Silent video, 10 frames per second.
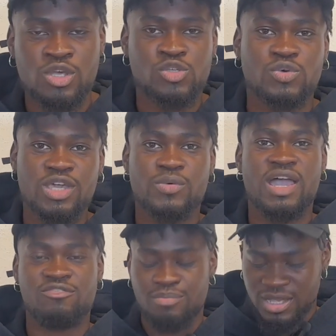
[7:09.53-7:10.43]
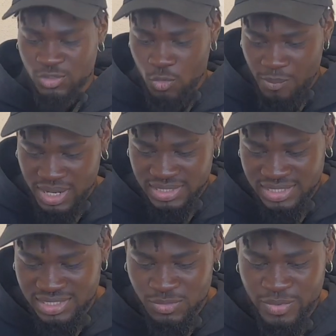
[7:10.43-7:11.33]
So here we have Basco
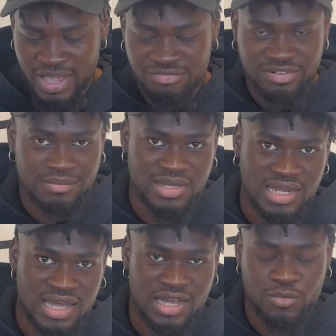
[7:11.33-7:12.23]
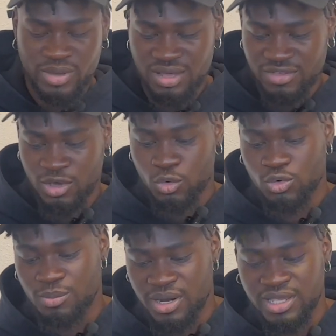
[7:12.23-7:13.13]
Party, we have Familia, we have
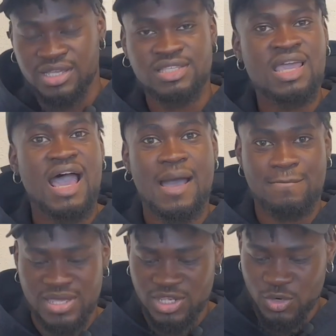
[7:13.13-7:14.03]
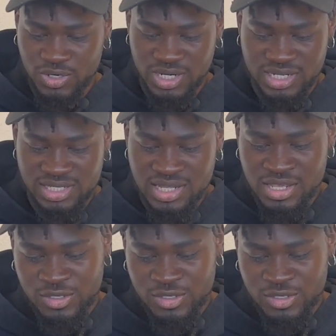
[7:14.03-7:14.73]
Econo Market, and many others.